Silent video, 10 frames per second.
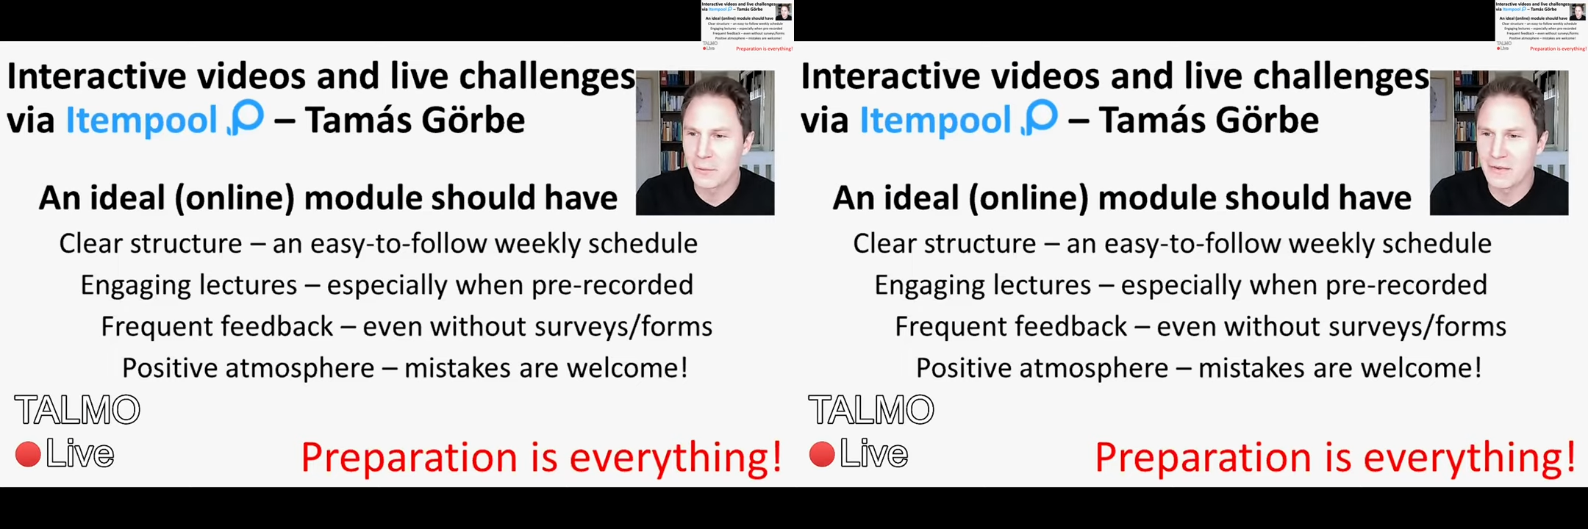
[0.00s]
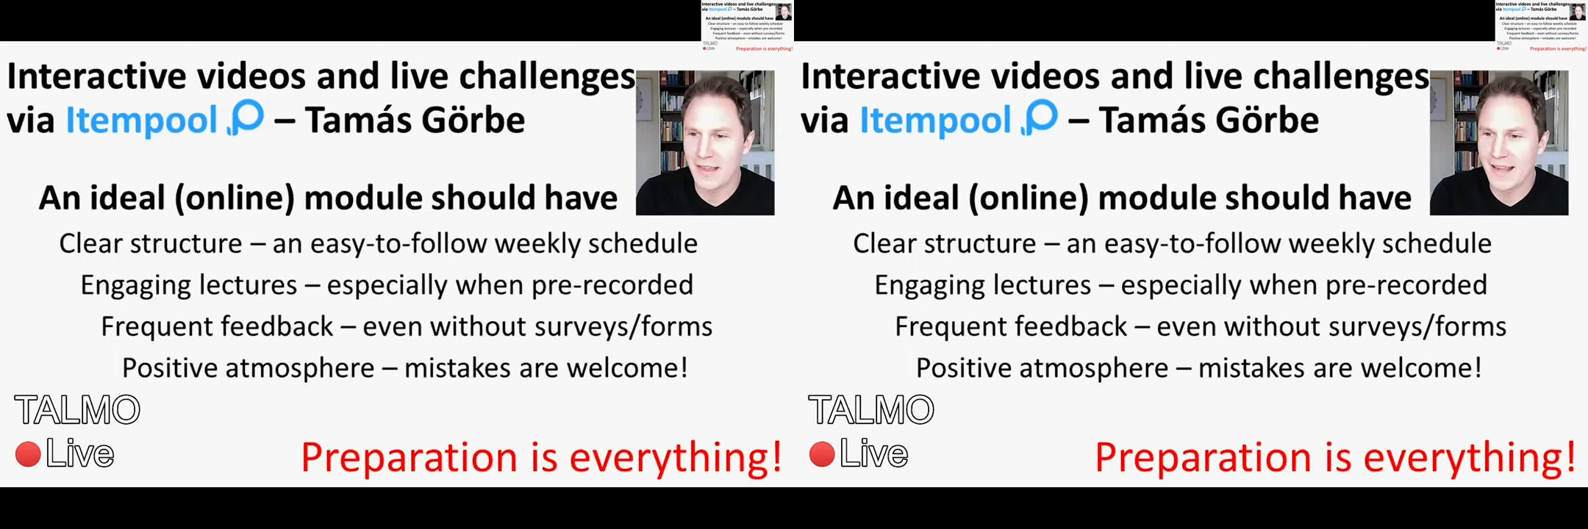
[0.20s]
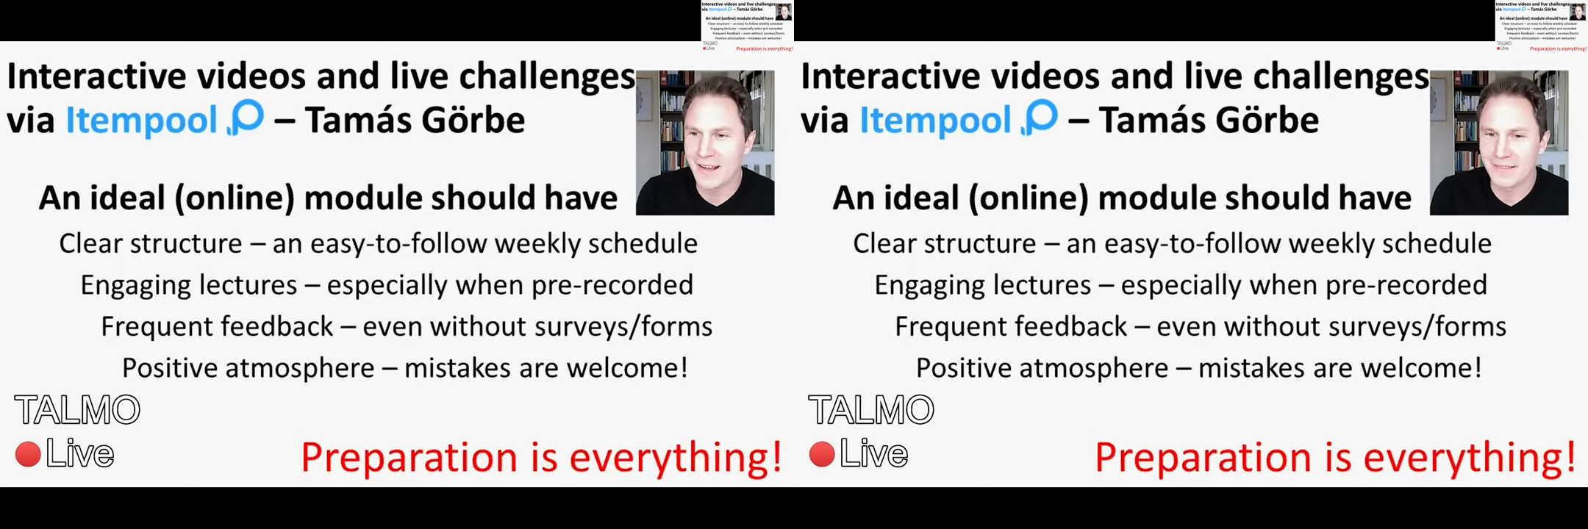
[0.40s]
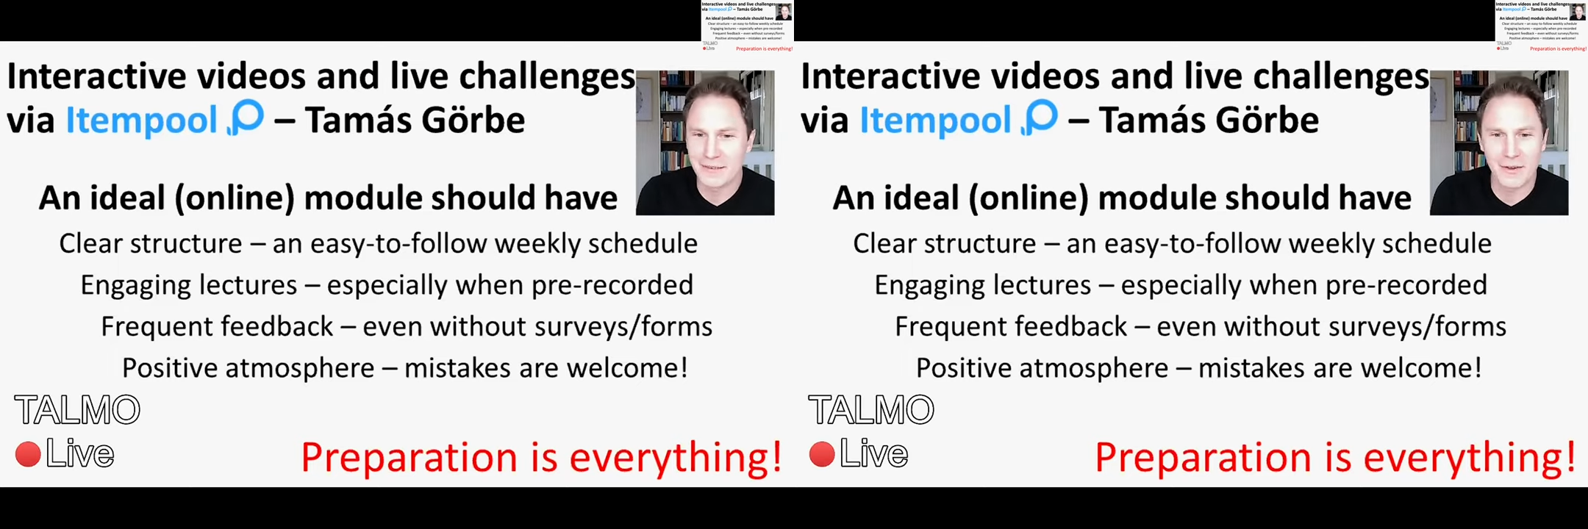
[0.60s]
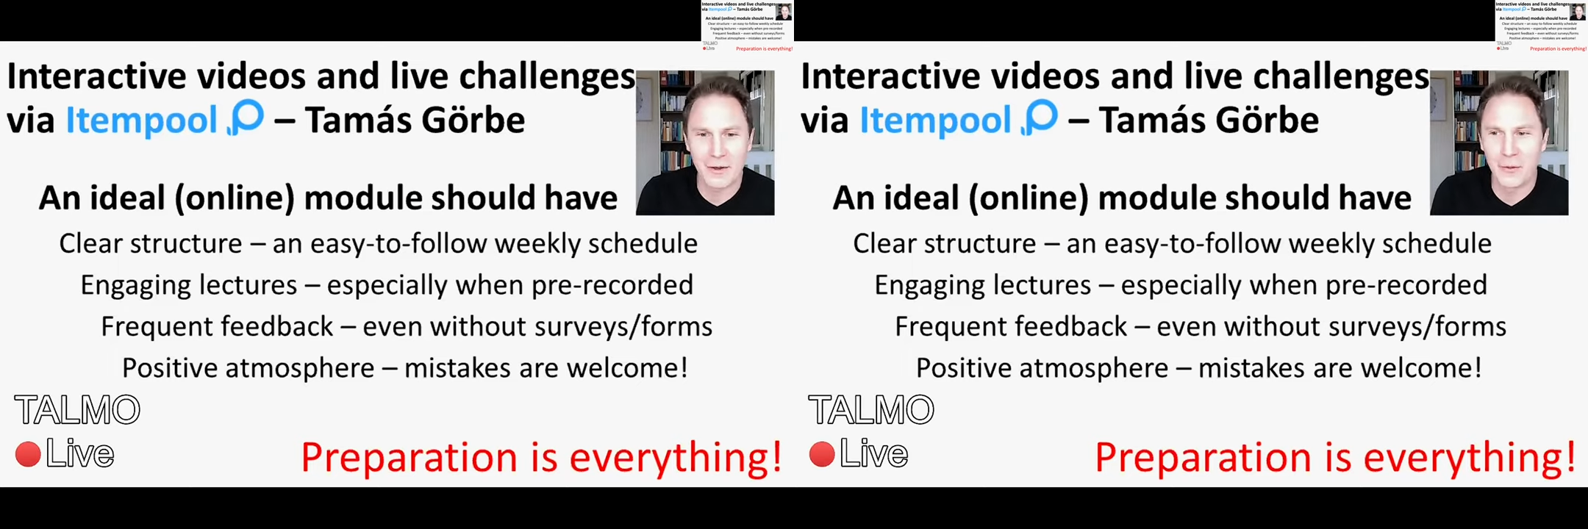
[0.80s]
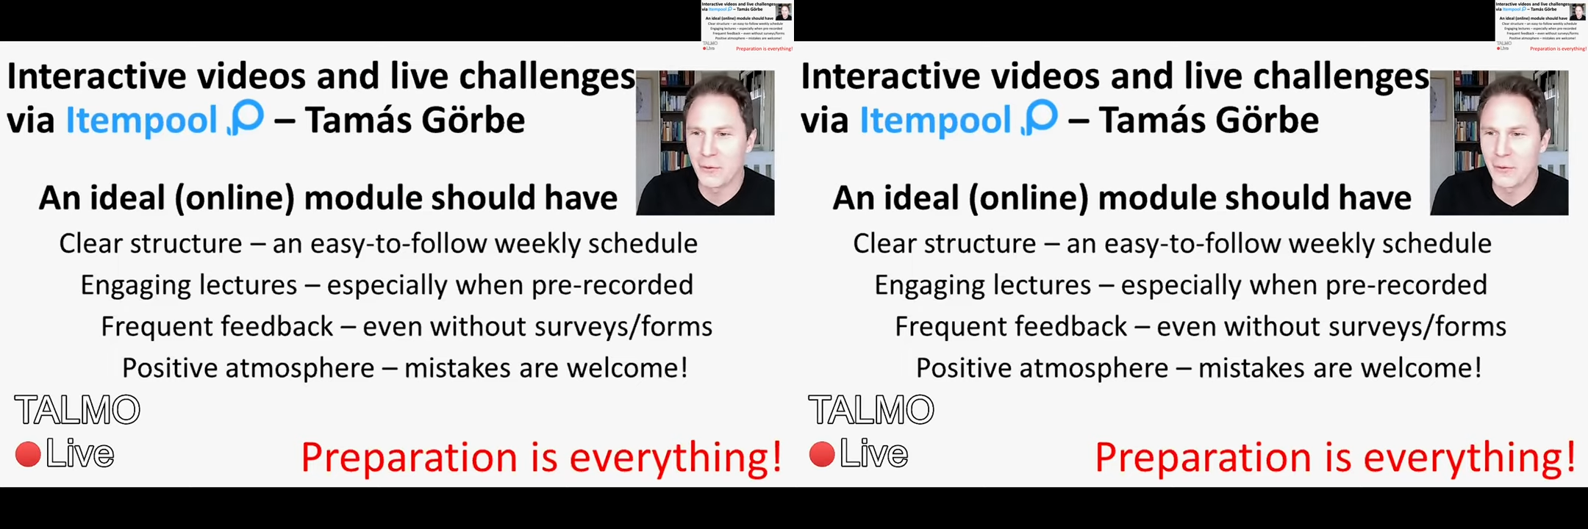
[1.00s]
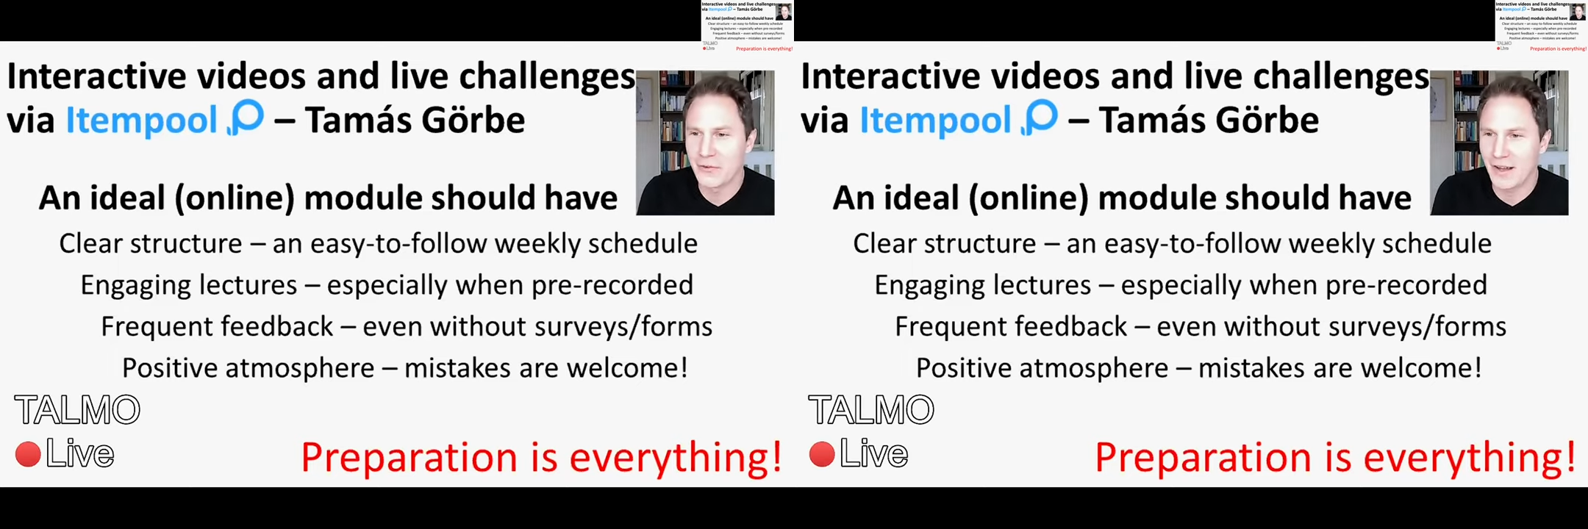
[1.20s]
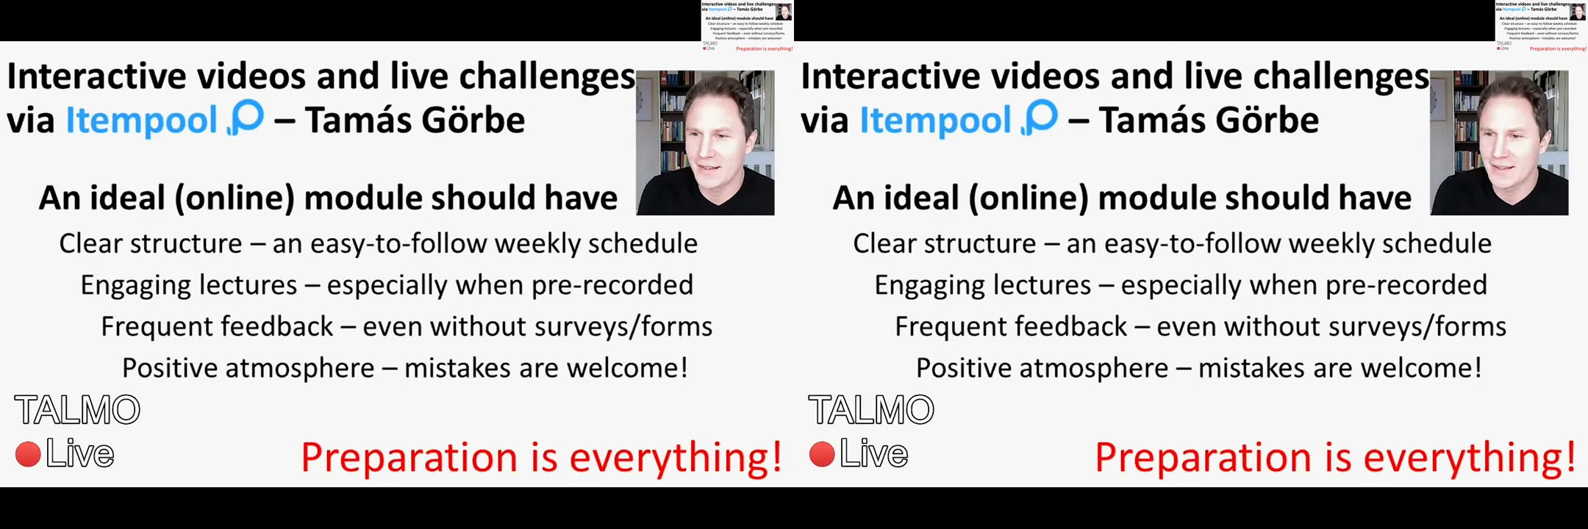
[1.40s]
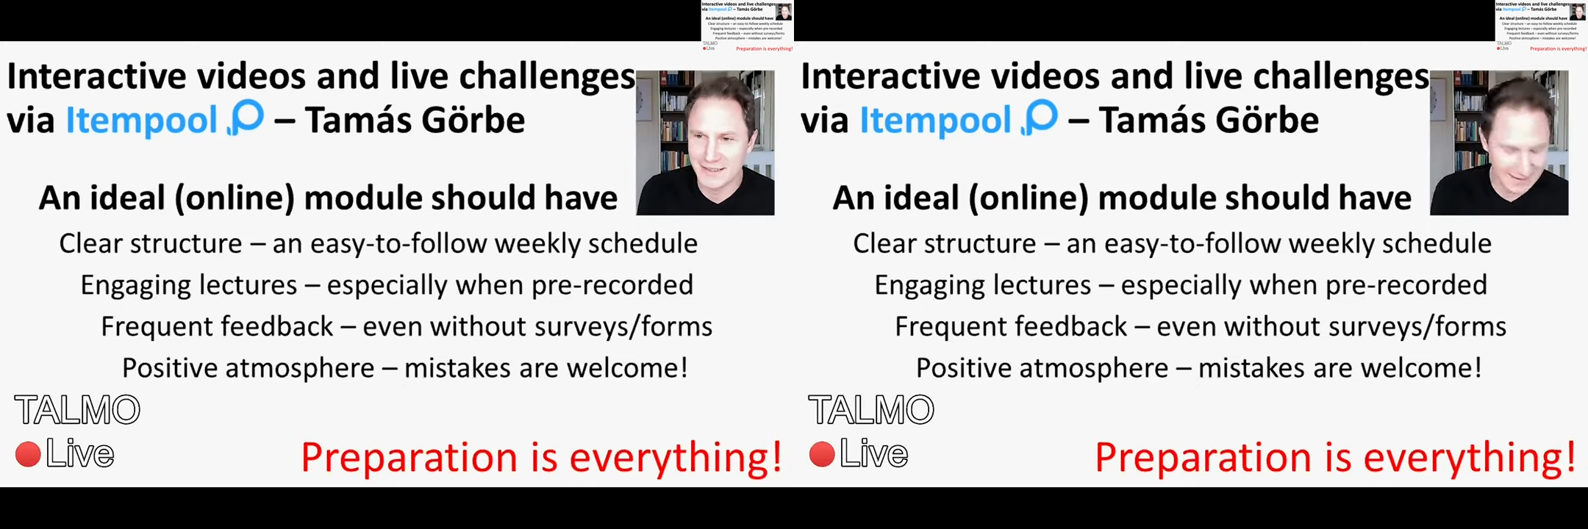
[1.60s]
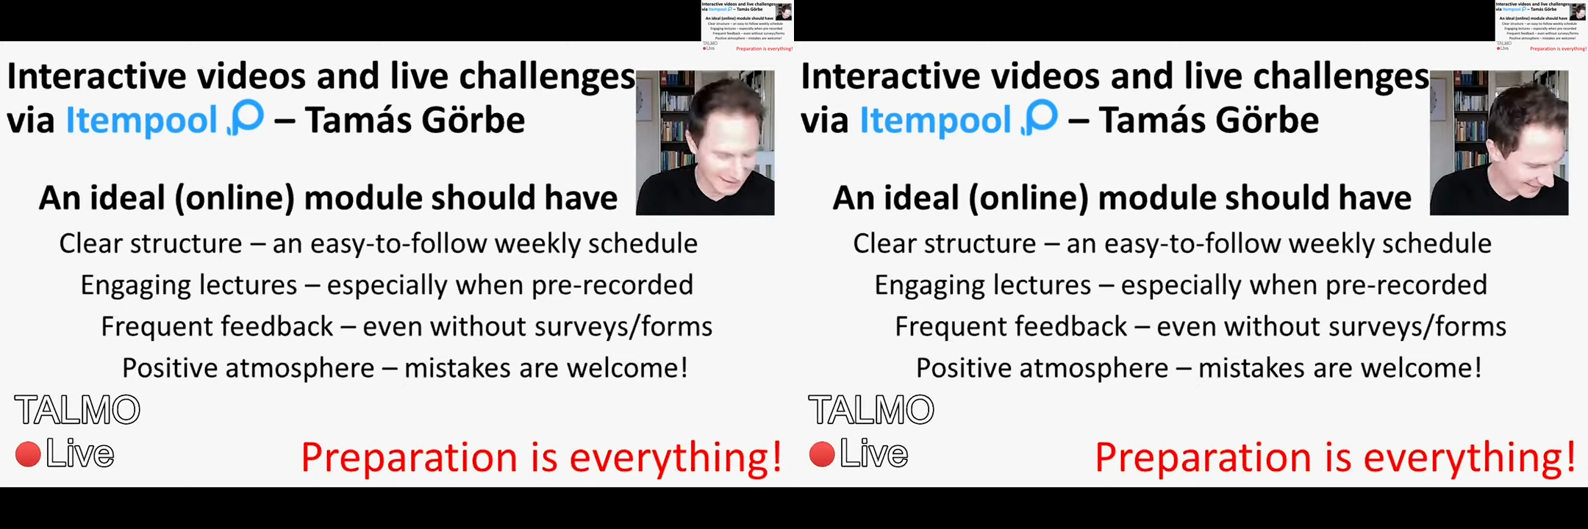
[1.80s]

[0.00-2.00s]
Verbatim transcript: mistakes on both sides.